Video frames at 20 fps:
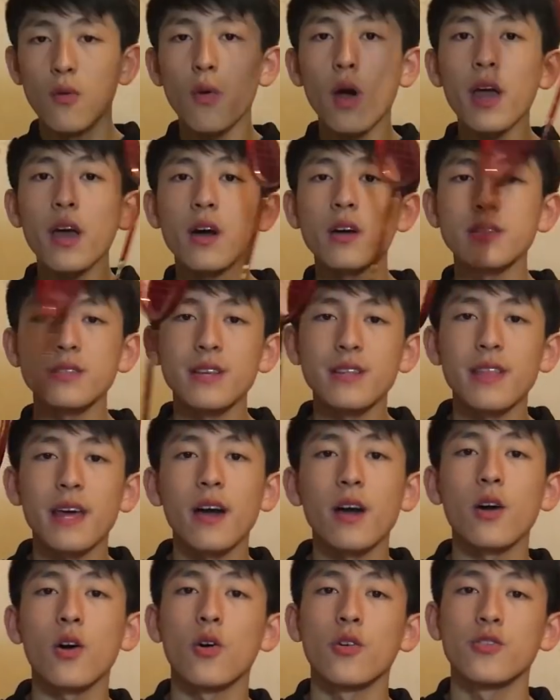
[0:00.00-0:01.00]
Right under
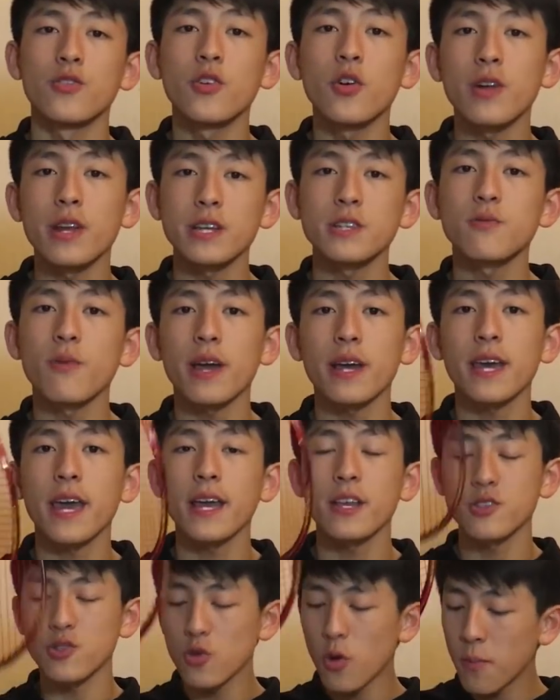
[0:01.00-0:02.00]
that, on Yonex
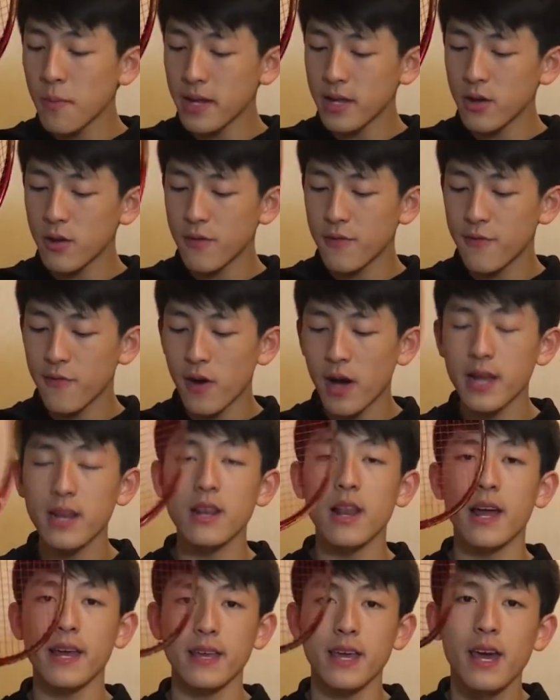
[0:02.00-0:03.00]
rackets, normally you'd find
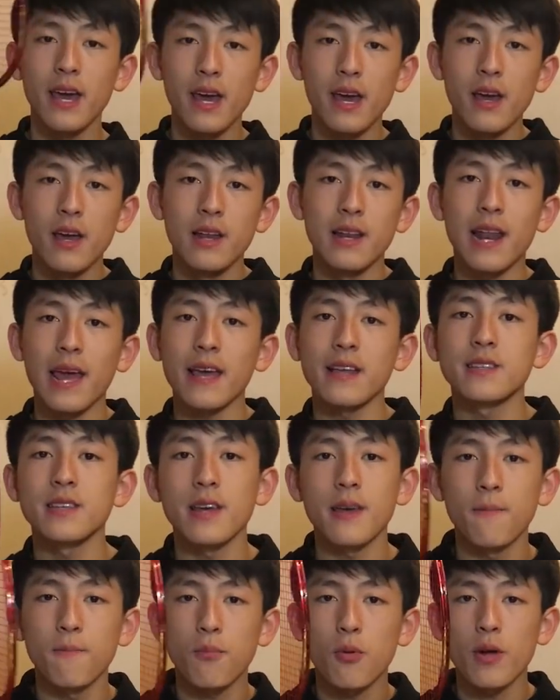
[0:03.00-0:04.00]
like
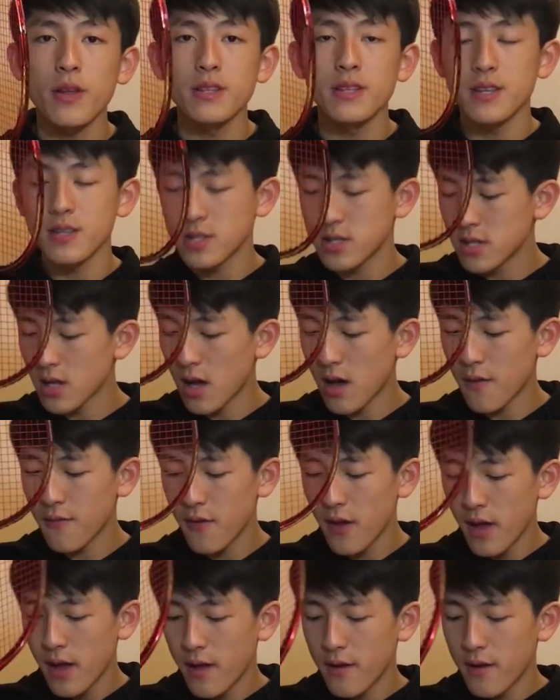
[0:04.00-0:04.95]
laser imprinted stuff